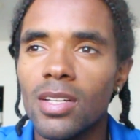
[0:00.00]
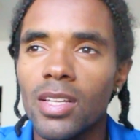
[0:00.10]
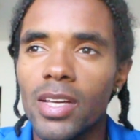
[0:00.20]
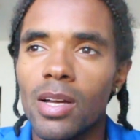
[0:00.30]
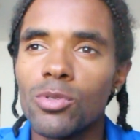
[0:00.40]

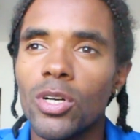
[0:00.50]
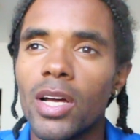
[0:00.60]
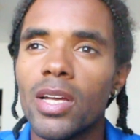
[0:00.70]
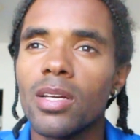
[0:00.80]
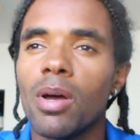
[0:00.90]
I'm
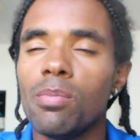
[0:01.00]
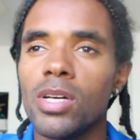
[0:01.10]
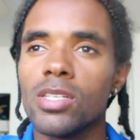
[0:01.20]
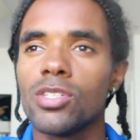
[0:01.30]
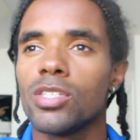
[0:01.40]
trying my
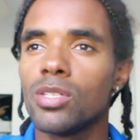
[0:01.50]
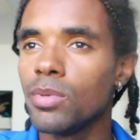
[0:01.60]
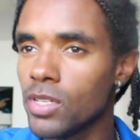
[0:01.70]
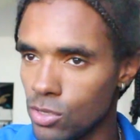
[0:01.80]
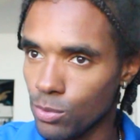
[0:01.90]
best just to
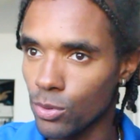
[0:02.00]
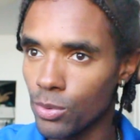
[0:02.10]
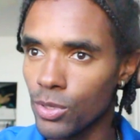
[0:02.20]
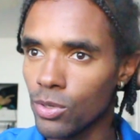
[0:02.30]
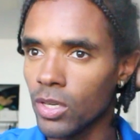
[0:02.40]
be super
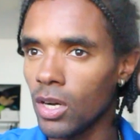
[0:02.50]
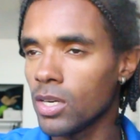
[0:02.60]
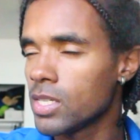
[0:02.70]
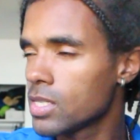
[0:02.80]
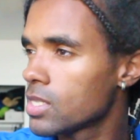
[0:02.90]
real and
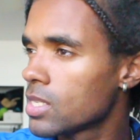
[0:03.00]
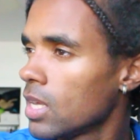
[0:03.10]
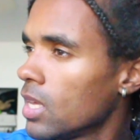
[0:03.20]
honest